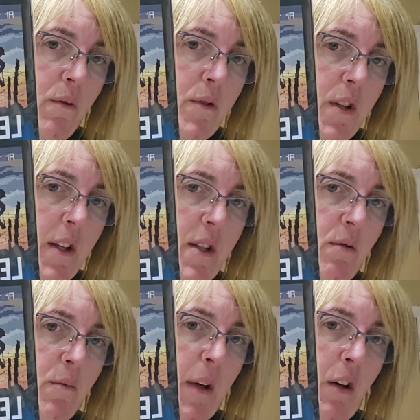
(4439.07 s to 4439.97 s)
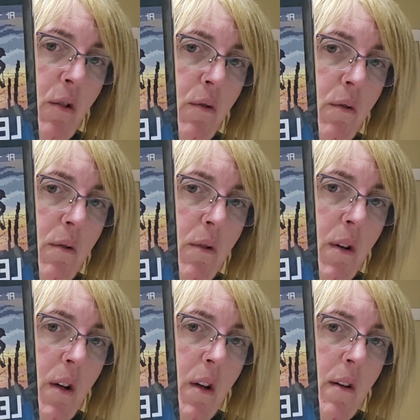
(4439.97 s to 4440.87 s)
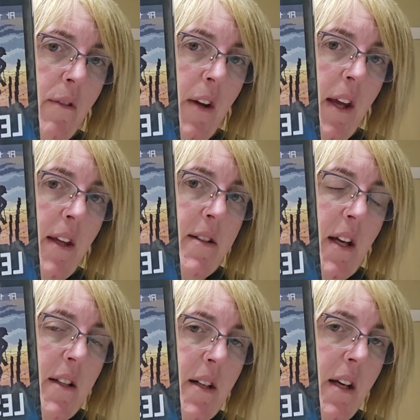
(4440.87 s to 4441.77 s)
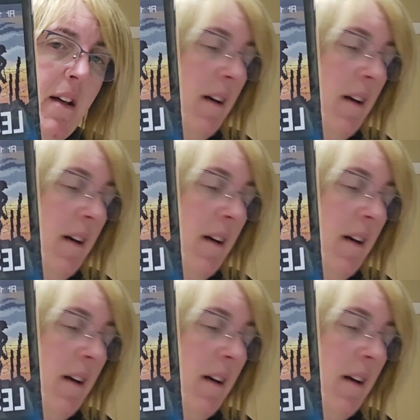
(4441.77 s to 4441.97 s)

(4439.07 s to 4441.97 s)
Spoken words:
So this would be cool for Anzac Day.